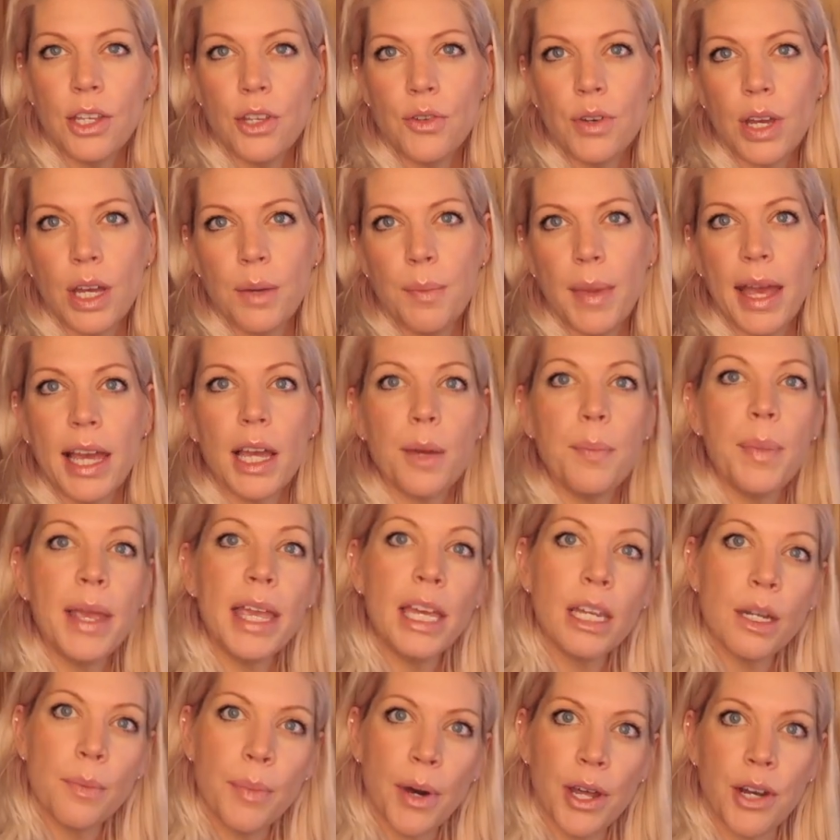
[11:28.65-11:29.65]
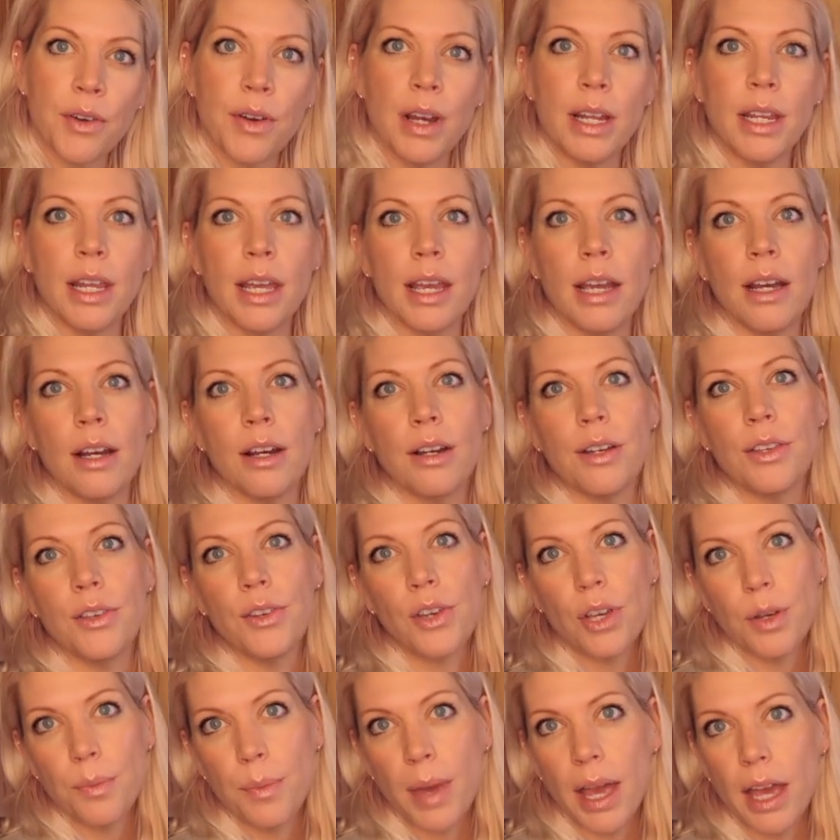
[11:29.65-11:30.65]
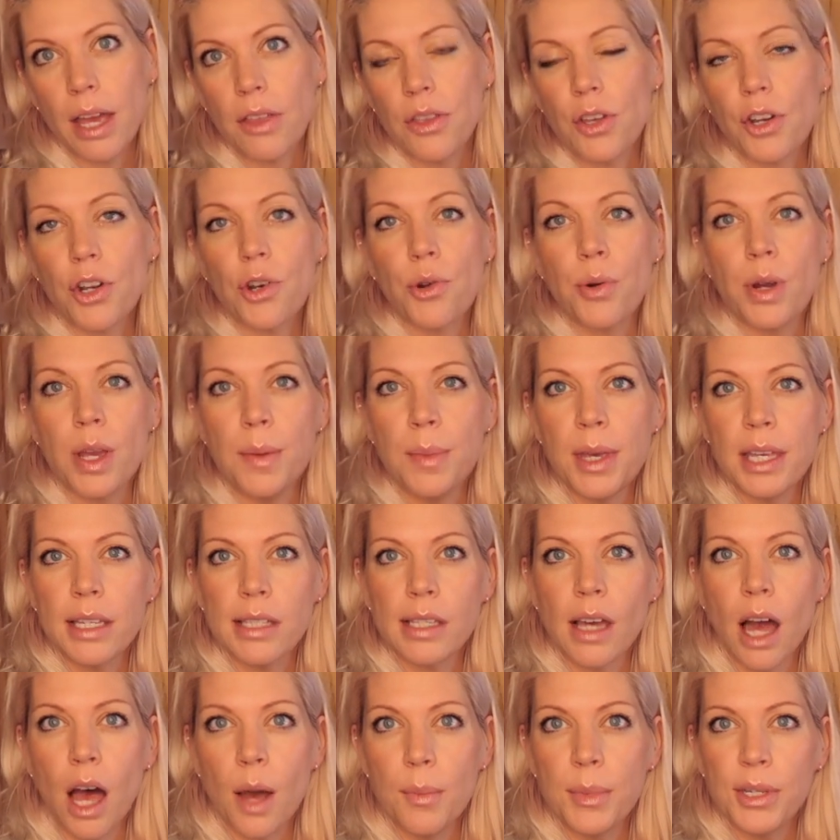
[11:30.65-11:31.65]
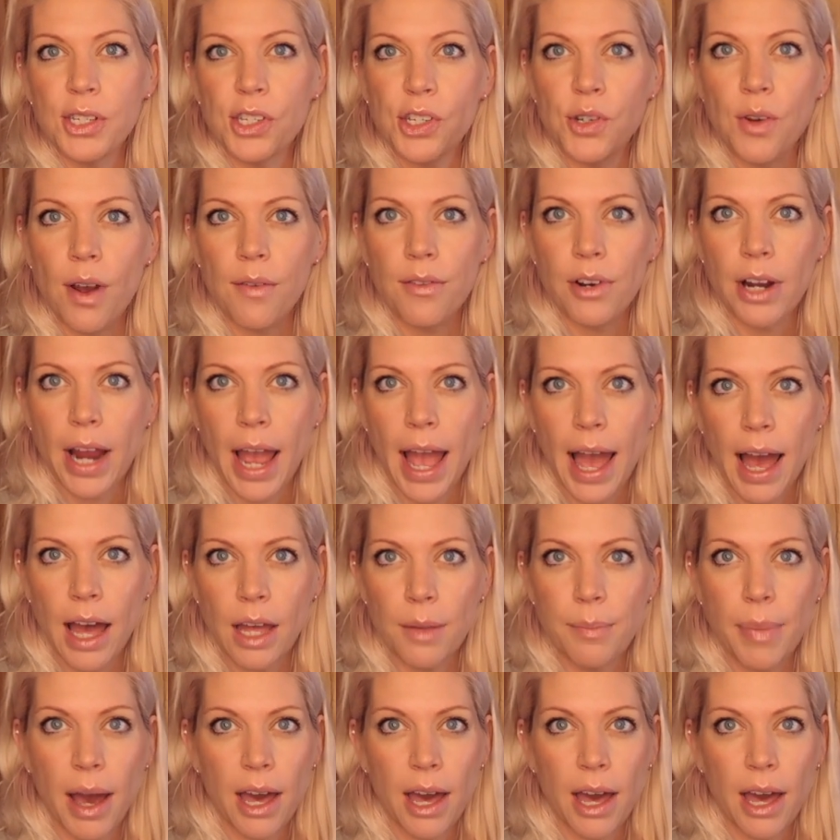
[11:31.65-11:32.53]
You can make peanut butter in here. You can make the creamiest hummus you ever had.